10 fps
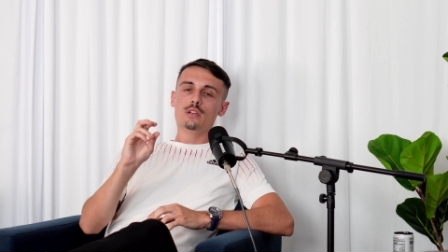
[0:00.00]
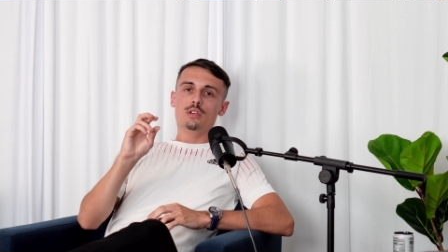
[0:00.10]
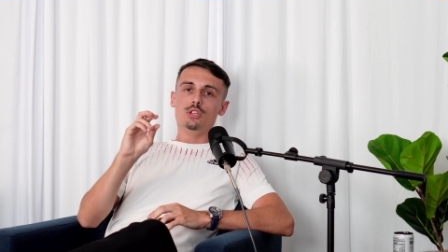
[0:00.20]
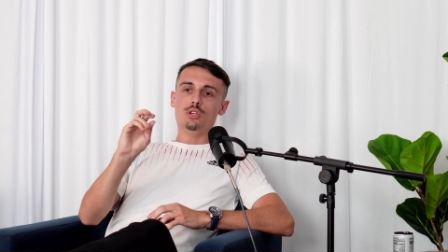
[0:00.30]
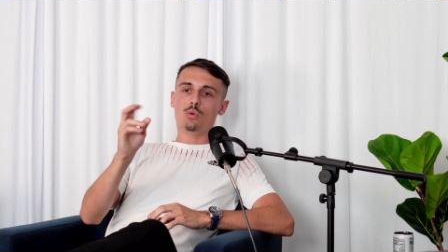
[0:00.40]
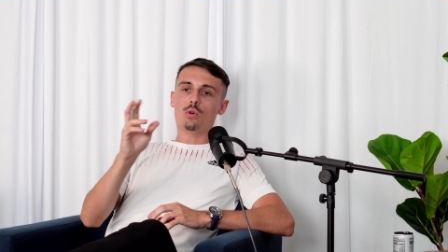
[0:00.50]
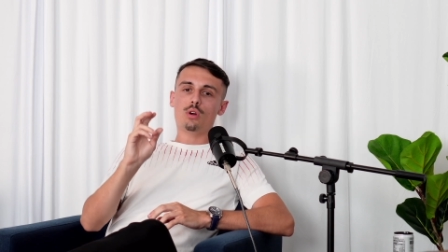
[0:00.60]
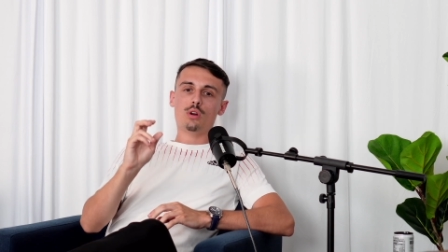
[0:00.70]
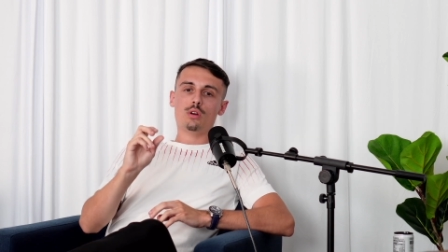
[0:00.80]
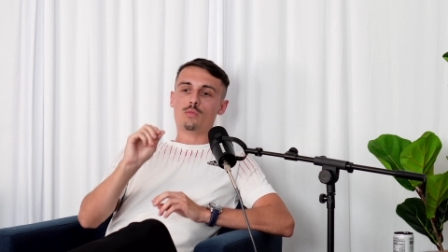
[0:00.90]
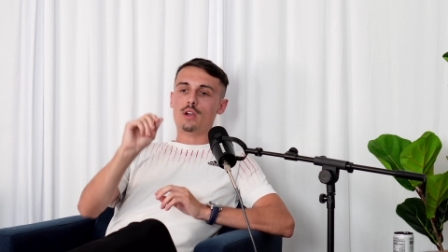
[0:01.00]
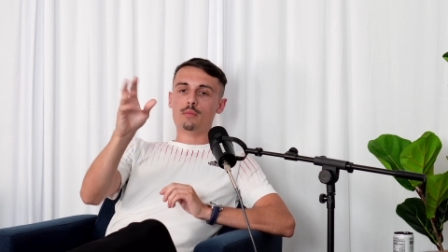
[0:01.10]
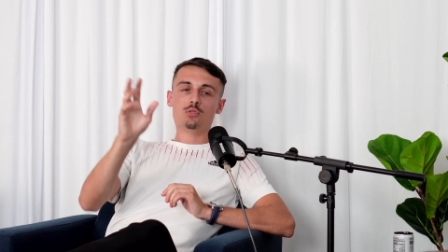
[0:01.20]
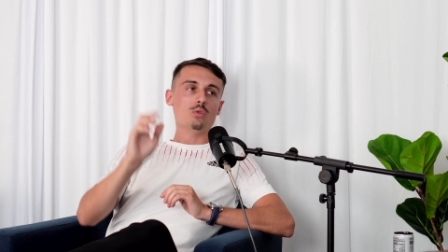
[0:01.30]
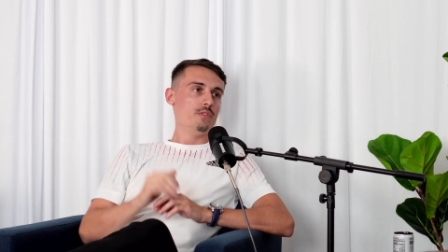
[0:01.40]
you're running
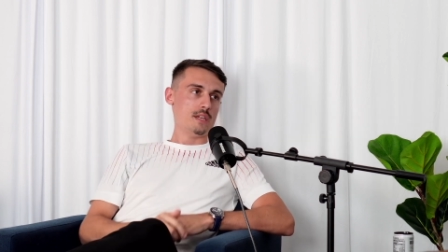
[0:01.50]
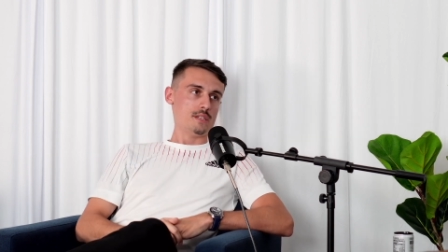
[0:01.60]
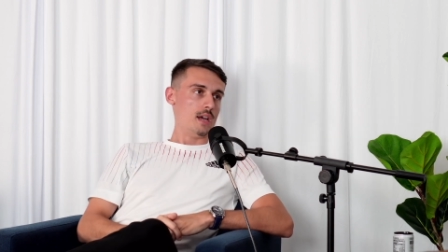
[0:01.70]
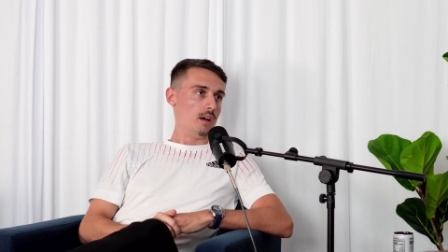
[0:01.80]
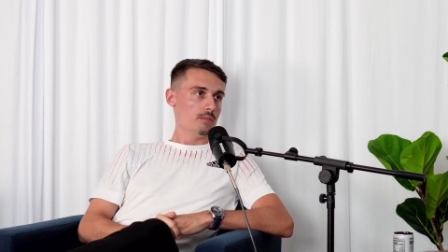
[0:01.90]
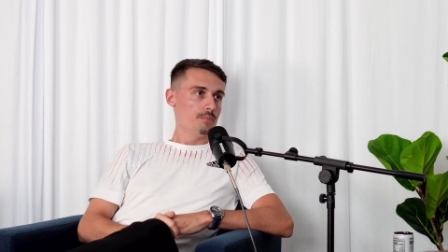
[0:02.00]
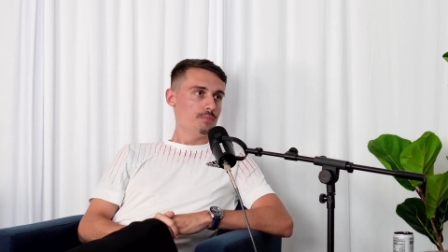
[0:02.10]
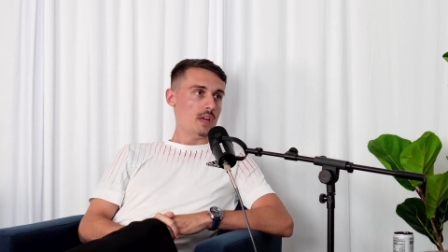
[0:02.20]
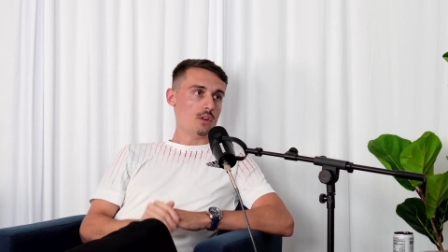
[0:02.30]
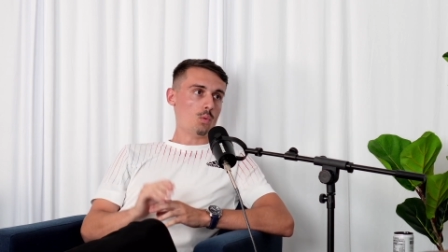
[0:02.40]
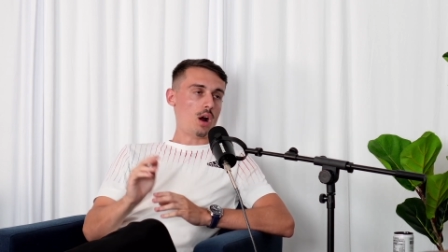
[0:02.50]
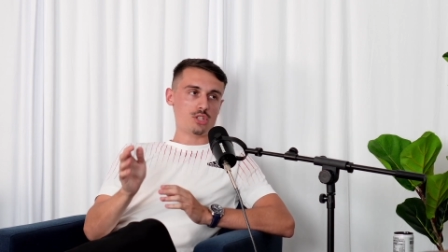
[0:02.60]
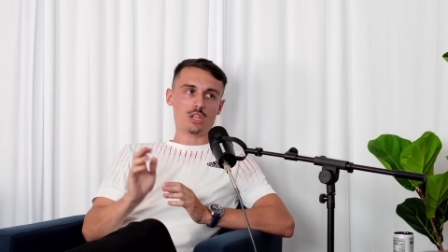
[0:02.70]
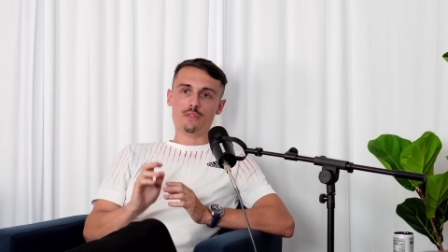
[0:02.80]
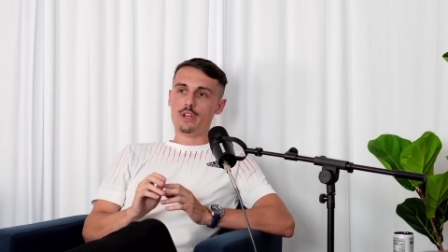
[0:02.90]
into a VSL and they're
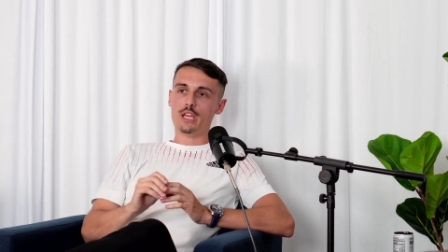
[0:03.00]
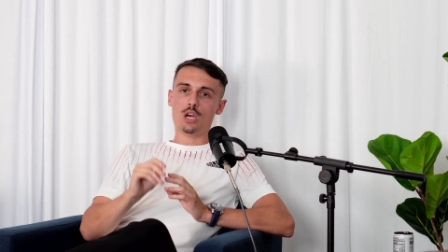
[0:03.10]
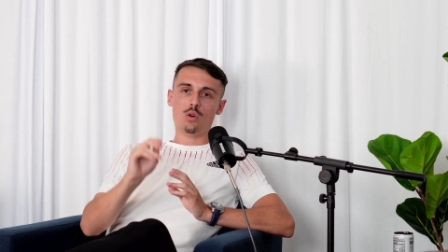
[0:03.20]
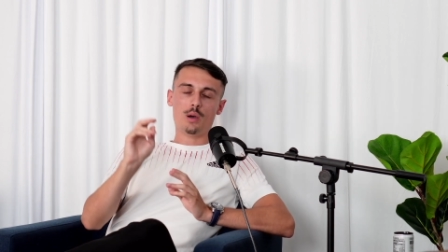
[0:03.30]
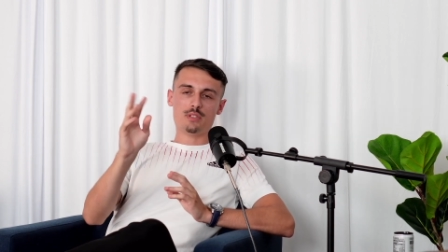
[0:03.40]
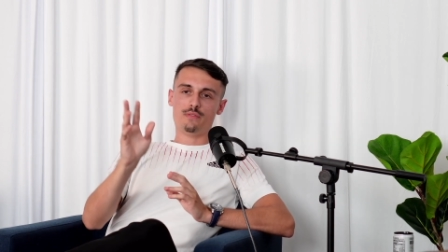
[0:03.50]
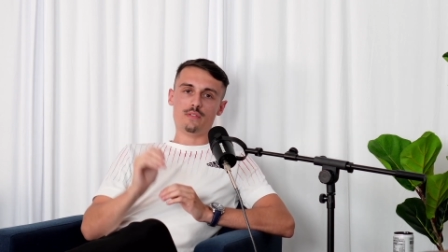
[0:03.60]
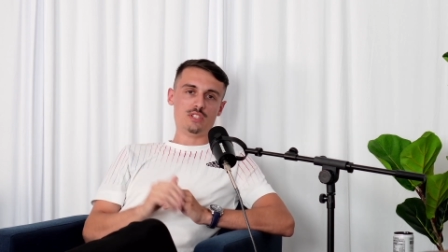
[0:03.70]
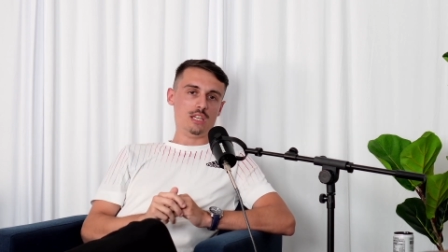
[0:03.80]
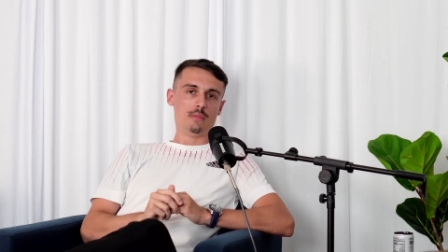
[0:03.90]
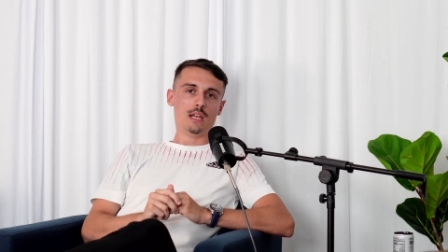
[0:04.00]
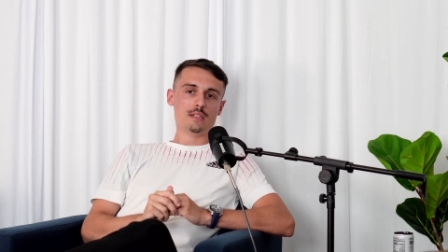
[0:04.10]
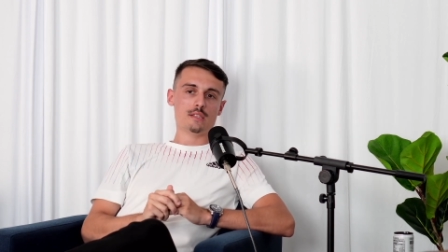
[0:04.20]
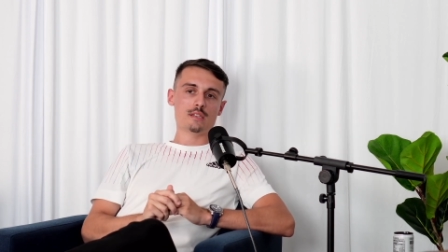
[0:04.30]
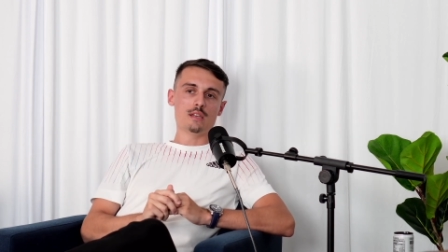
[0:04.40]
watching a video up to 15
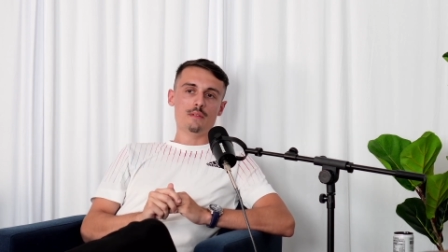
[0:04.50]
minutes